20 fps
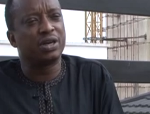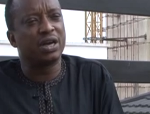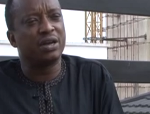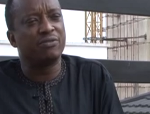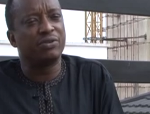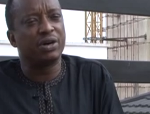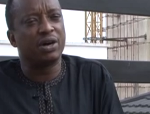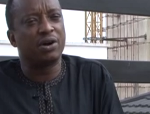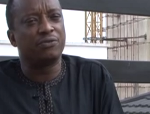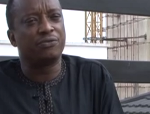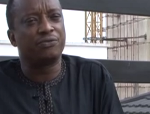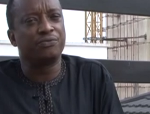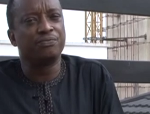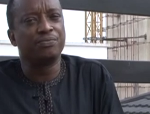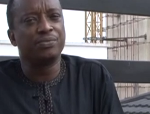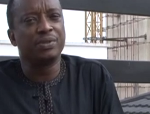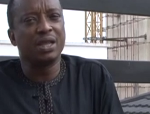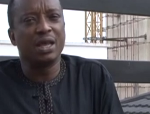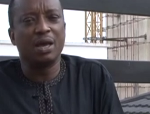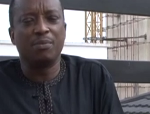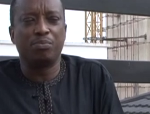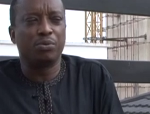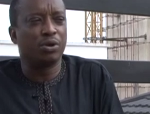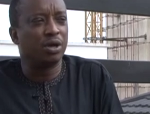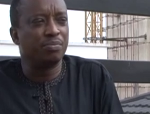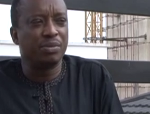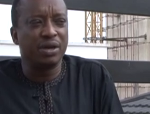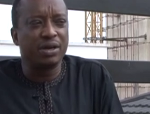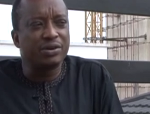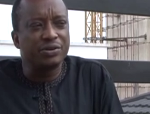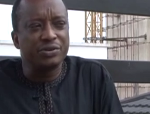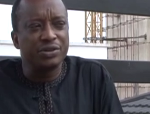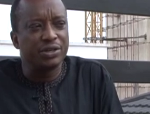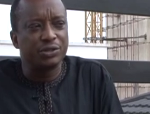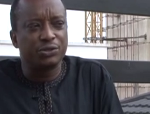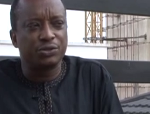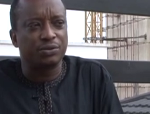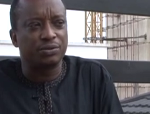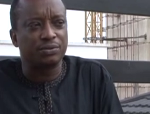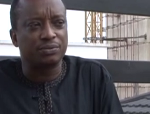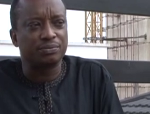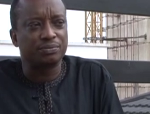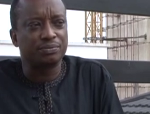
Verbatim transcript: driver of employment creation.